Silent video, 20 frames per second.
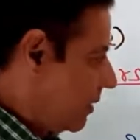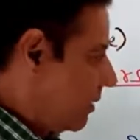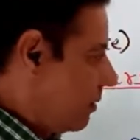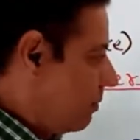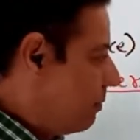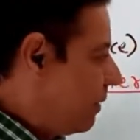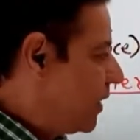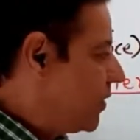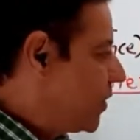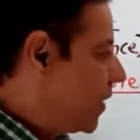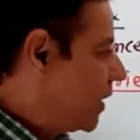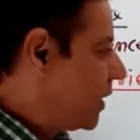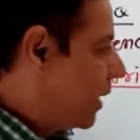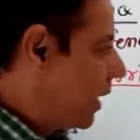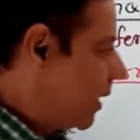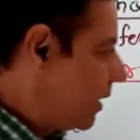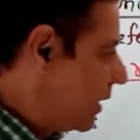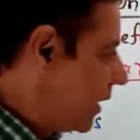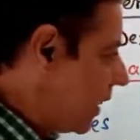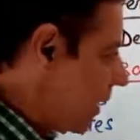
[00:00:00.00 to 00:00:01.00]
mentioned
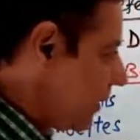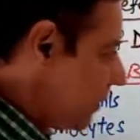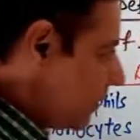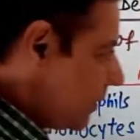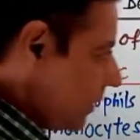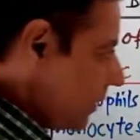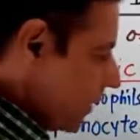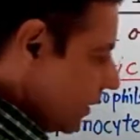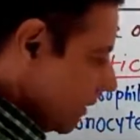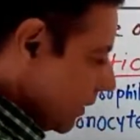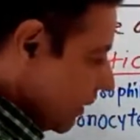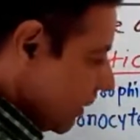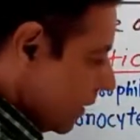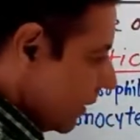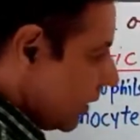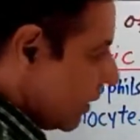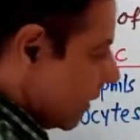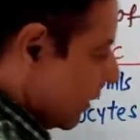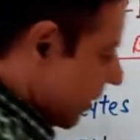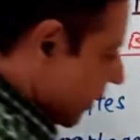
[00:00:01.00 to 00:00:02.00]
earlier,
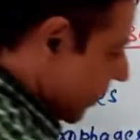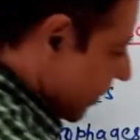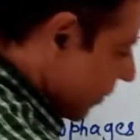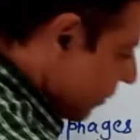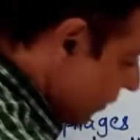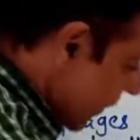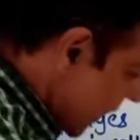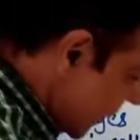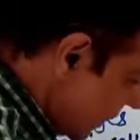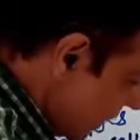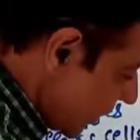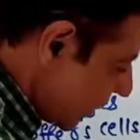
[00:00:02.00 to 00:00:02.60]
when the